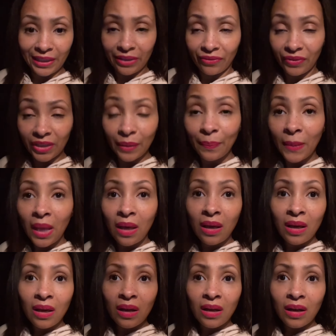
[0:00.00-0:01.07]
give a fuck.
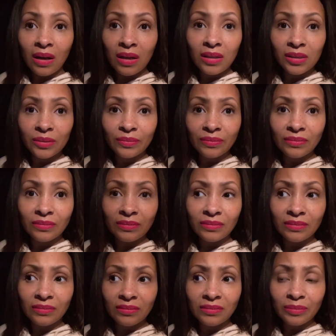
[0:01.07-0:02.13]
Um,
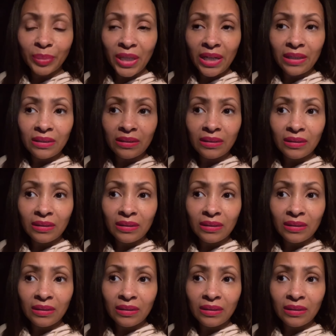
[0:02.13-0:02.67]
but